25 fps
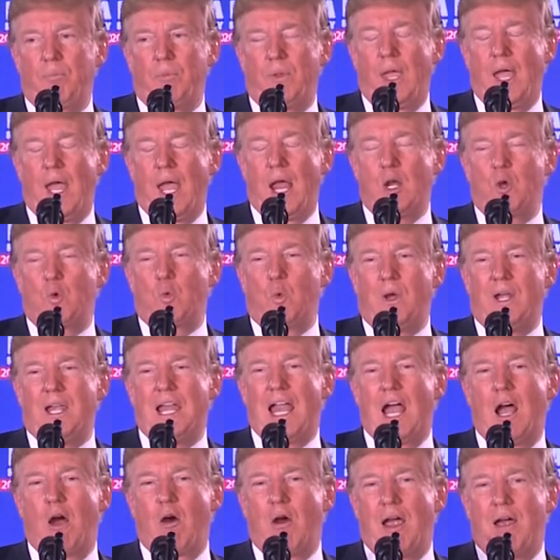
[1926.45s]
And we
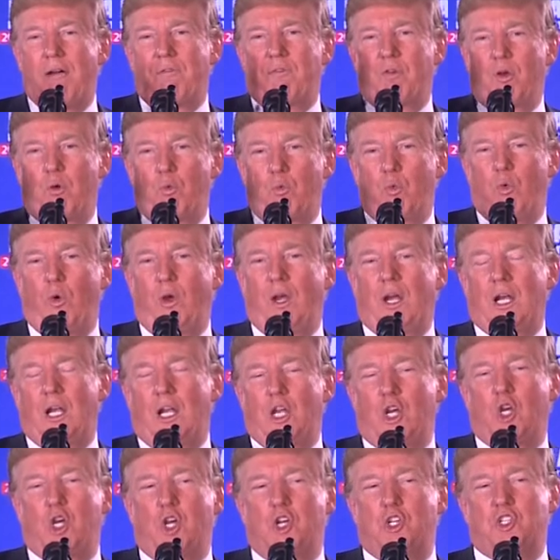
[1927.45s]
now have really
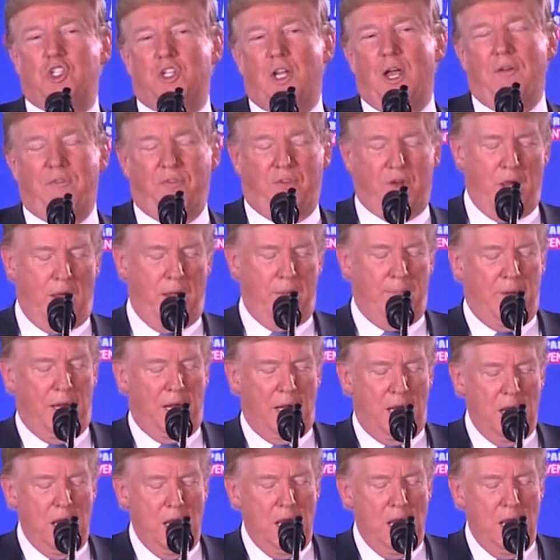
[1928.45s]
good stuff coming.